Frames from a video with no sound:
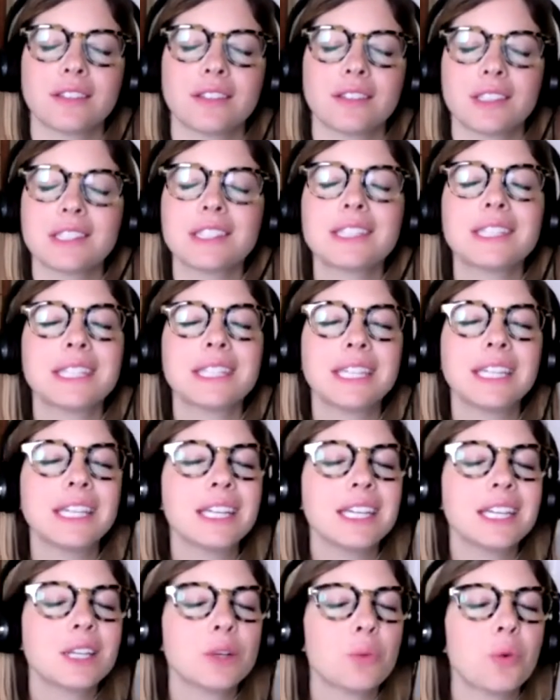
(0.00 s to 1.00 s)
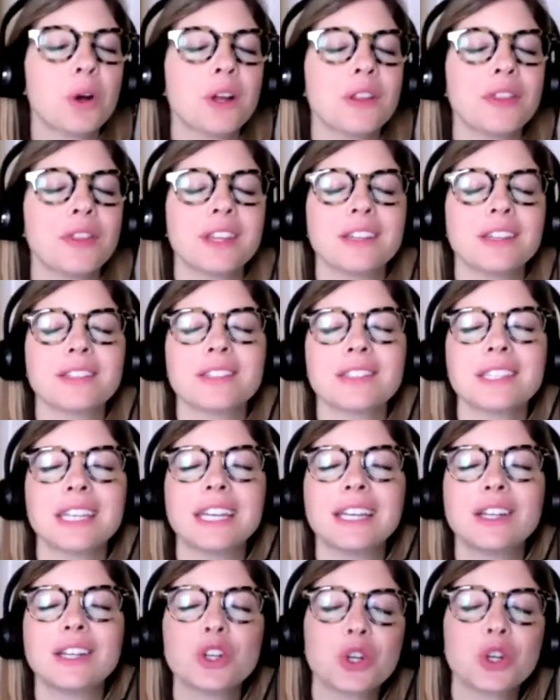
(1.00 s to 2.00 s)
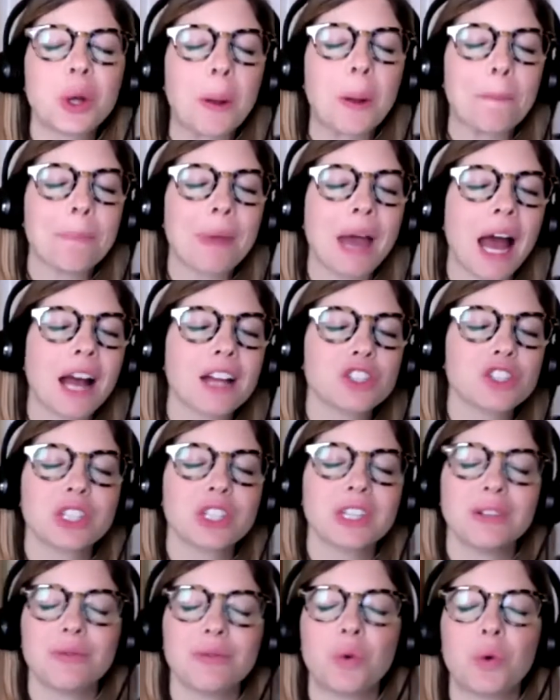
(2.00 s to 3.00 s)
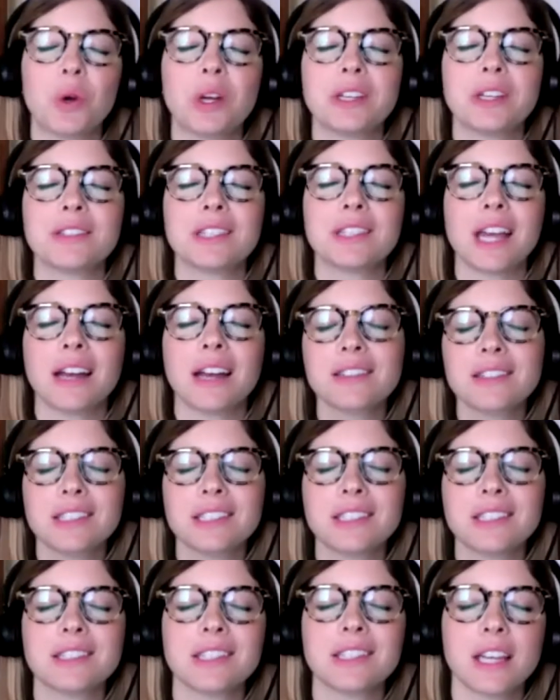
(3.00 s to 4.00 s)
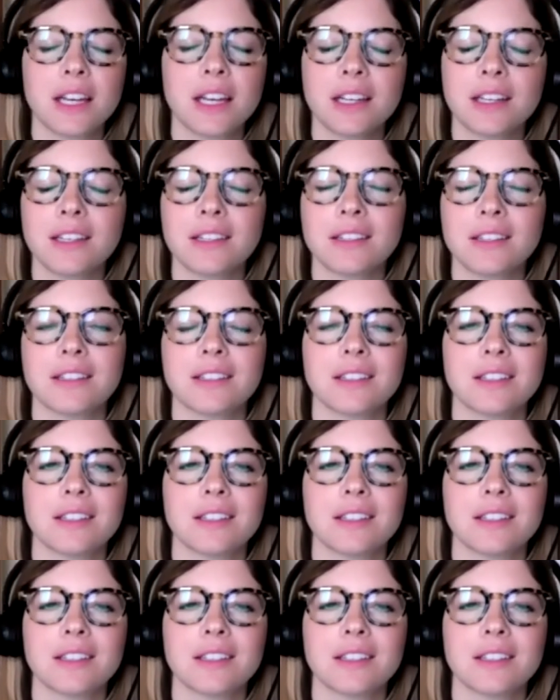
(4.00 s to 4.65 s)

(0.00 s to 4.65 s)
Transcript: seeing what this inner compassionate voice has to say.